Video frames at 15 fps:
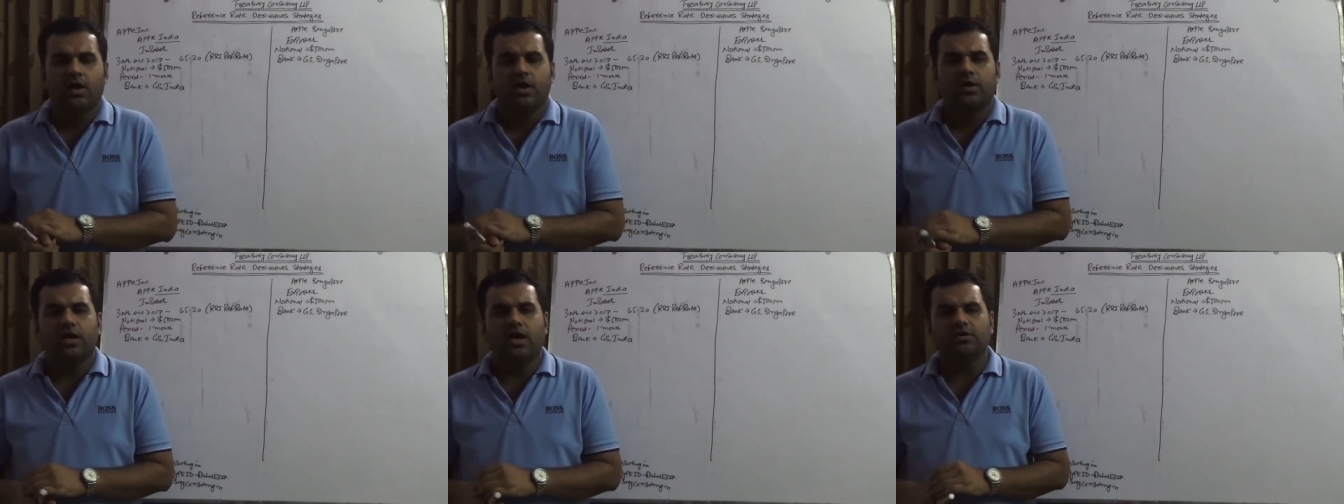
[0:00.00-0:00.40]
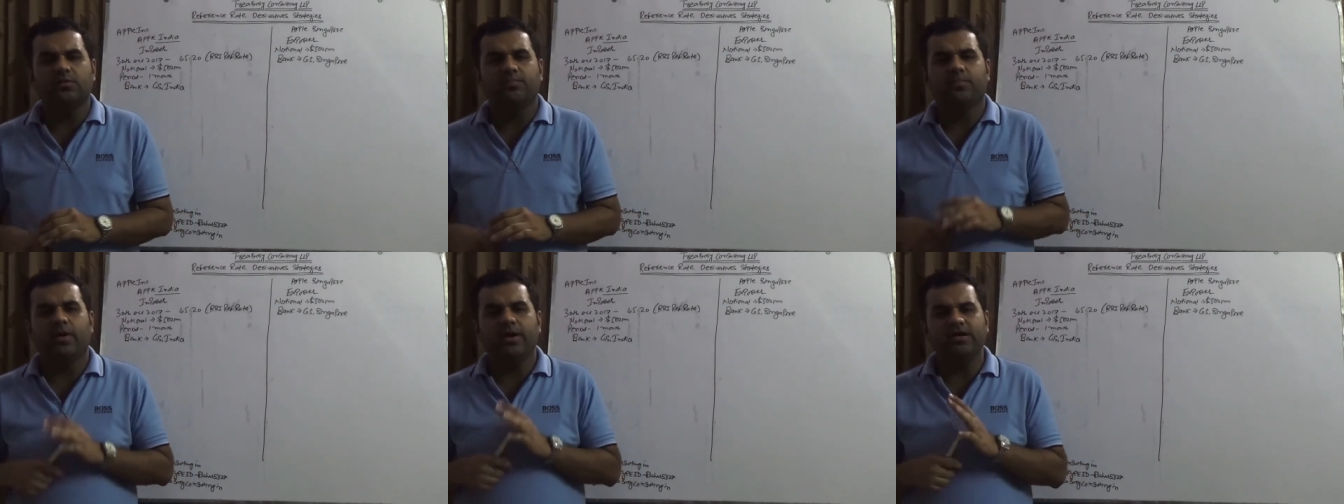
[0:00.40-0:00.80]
Now
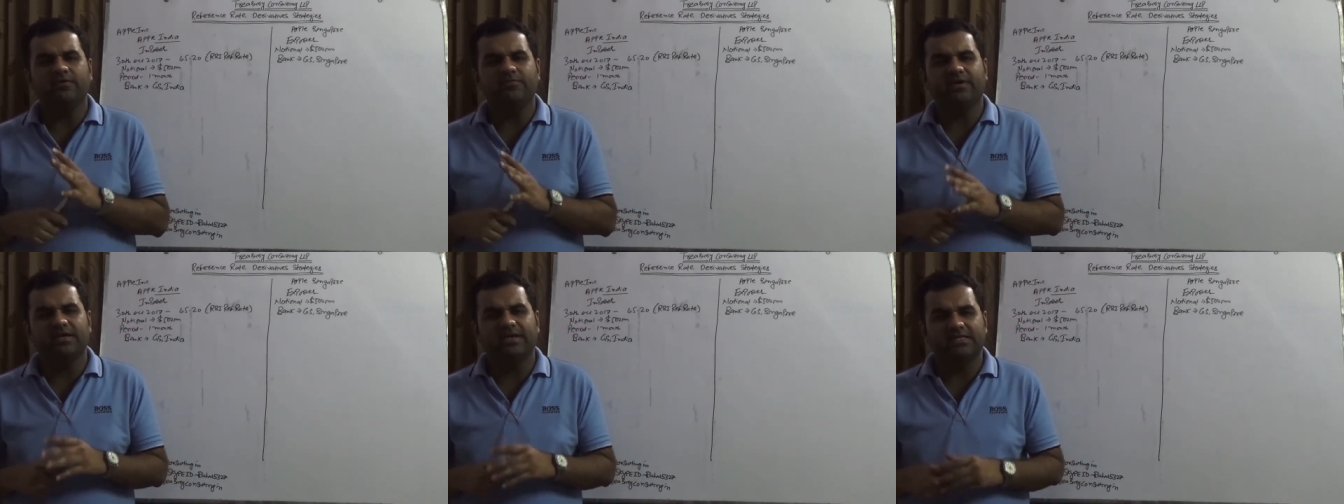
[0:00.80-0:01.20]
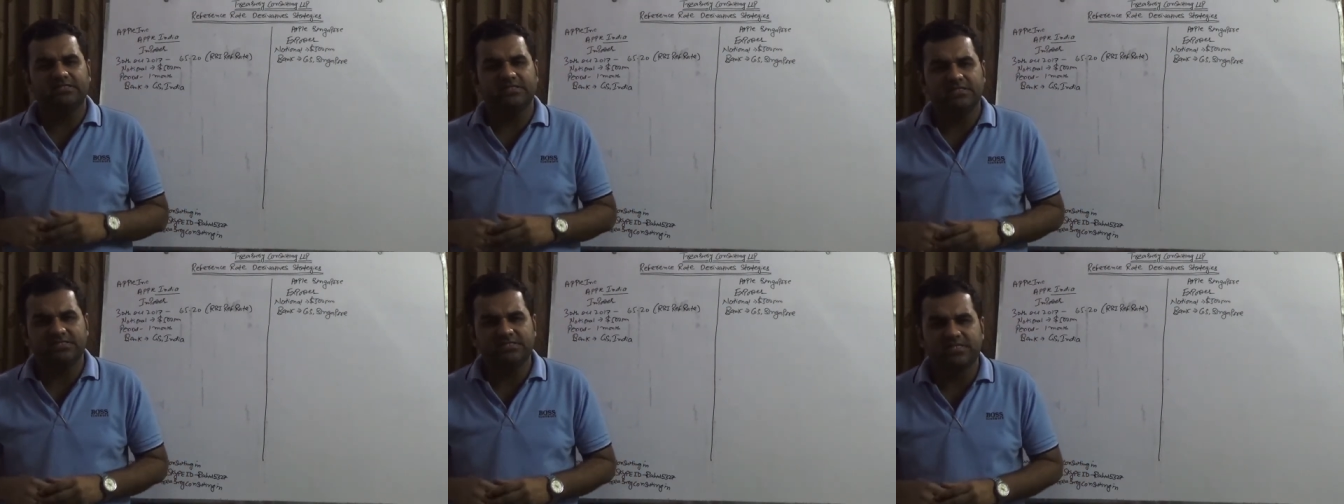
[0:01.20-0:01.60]
the point of
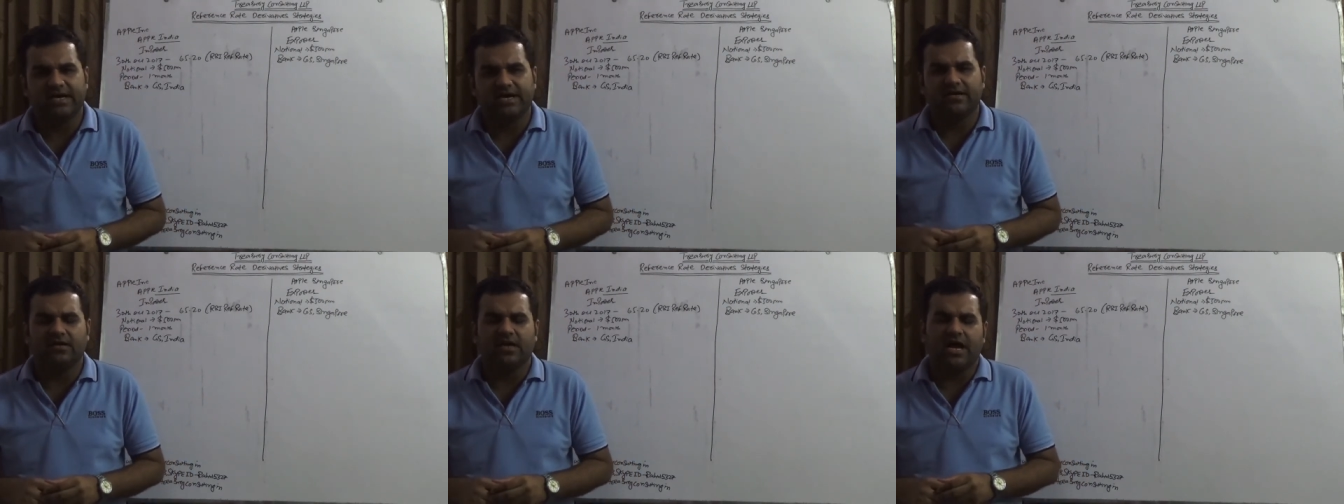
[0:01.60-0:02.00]
contention is that